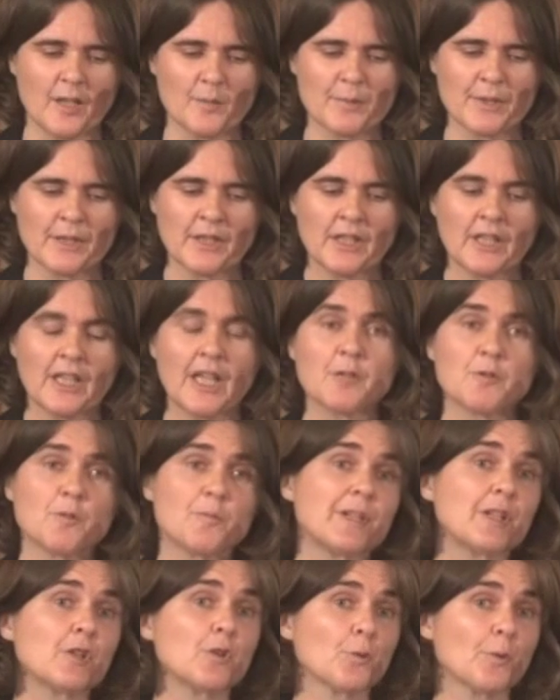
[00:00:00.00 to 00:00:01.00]
up. It would
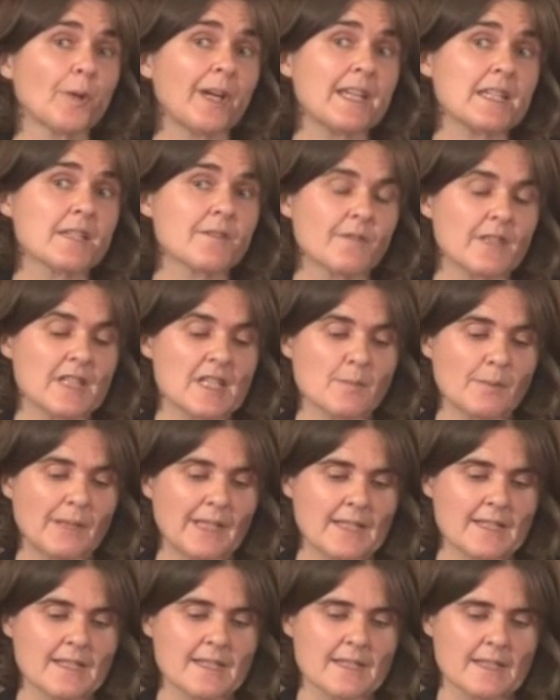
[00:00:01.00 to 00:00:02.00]
be great if these
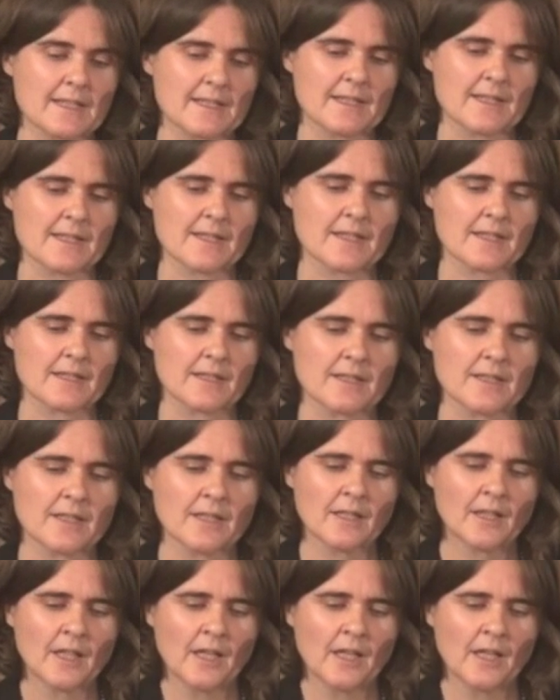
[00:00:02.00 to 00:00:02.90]
places existed.